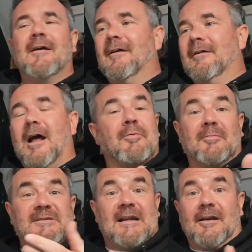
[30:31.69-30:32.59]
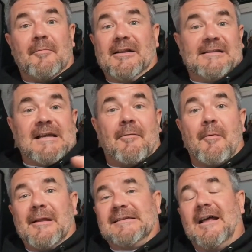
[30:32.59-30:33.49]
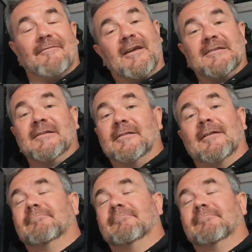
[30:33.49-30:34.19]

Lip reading: I'll probably tell you about the time I met Darth Vader and